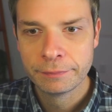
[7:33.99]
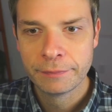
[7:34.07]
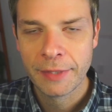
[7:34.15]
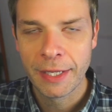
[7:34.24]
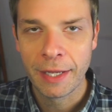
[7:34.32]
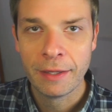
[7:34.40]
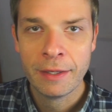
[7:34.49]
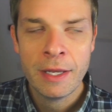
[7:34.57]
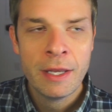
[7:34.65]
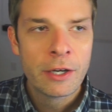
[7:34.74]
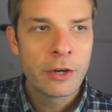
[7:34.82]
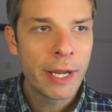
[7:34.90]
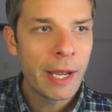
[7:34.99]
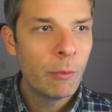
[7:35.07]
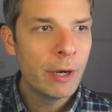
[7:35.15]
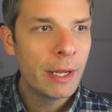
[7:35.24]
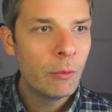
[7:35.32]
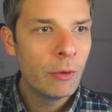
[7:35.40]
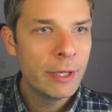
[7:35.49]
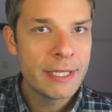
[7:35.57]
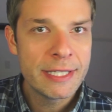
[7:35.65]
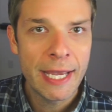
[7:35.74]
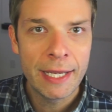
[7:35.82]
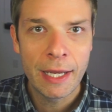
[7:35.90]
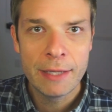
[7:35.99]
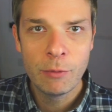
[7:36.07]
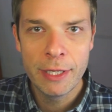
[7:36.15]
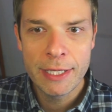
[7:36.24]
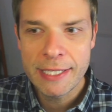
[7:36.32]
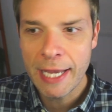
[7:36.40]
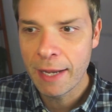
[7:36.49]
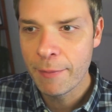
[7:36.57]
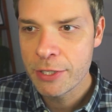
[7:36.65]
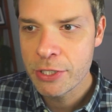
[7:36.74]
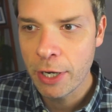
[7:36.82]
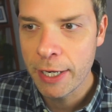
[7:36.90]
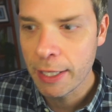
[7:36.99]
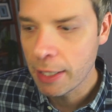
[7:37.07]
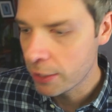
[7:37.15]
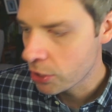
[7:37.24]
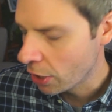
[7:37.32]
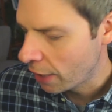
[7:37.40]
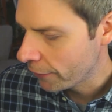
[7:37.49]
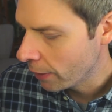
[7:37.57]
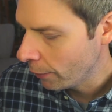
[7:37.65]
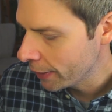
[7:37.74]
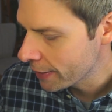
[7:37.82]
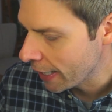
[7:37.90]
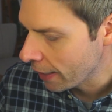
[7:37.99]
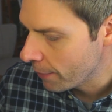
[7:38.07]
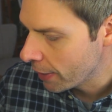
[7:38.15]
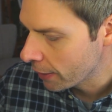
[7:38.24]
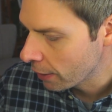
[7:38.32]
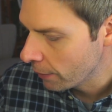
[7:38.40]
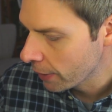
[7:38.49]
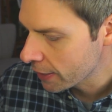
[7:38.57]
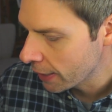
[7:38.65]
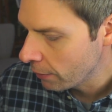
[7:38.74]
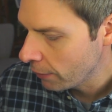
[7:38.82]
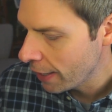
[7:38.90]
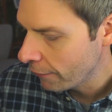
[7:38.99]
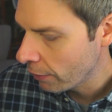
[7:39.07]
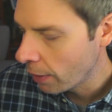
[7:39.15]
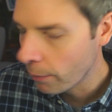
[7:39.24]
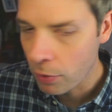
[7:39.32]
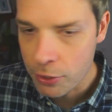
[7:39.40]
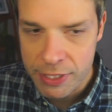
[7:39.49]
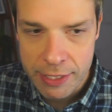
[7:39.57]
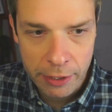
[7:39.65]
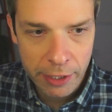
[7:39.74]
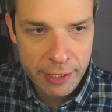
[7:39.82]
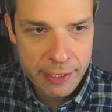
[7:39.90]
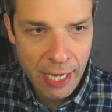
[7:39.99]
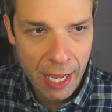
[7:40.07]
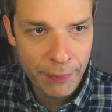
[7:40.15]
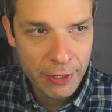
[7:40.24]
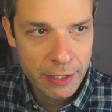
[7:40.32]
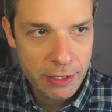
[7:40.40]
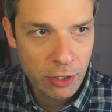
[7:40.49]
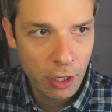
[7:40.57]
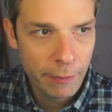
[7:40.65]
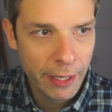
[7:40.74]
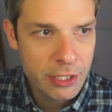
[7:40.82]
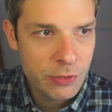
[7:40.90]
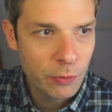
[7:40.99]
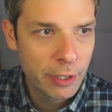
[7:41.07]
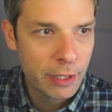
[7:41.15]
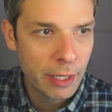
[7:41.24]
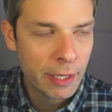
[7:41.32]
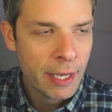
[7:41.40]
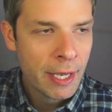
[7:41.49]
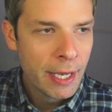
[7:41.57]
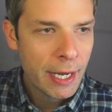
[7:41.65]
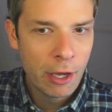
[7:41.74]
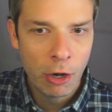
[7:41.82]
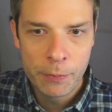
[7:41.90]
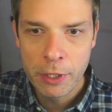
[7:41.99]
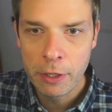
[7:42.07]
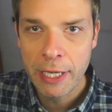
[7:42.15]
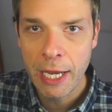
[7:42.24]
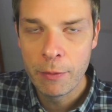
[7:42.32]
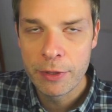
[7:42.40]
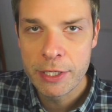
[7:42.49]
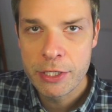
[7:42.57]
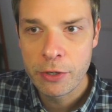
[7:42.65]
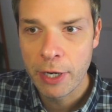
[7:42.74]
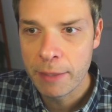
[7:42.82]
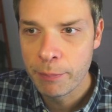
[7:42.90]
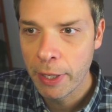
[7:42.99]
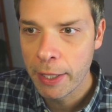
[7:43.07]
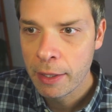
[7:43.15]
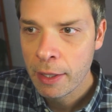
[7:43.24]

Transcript: Yeah. Craig, I want to take a minute. Sorry to cut you off there. I want to take a minute though, because we have a more serious topic to talk about. I just wanted to, and I hope you're okay with this, Craig, but